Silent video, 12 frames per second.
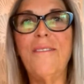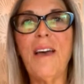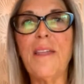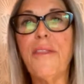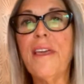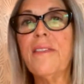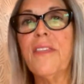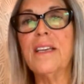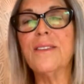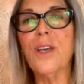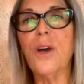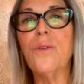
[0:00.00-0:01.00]
I think
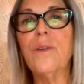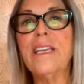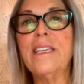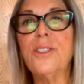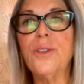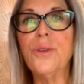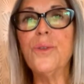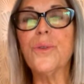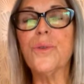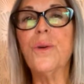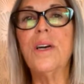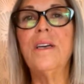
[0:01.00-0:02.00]
there's only
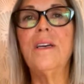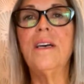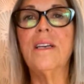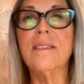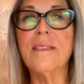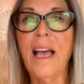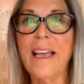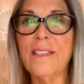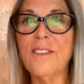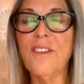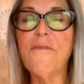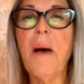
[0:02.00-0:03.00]
2
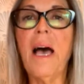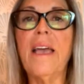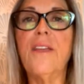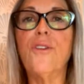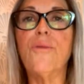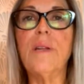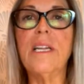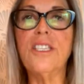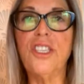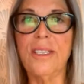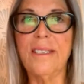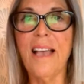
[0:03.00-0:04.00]
Science of Mind or
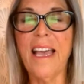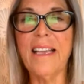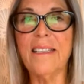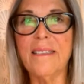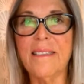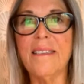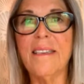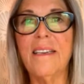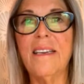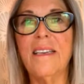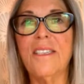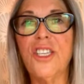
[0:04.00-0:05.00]
religious science
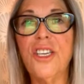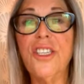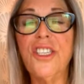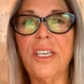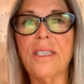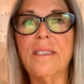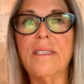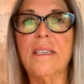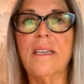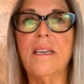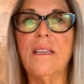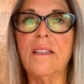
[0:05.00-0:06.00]
churches,
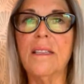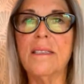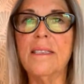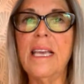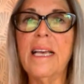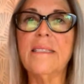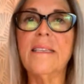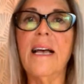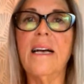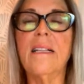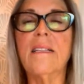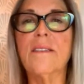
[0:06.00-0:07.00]

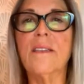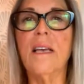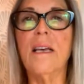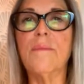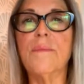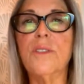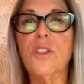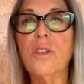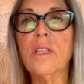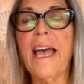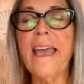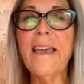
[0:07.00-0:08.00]
CSL
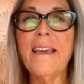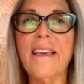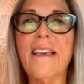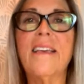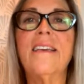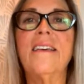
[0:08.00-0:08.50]
Salt Lake,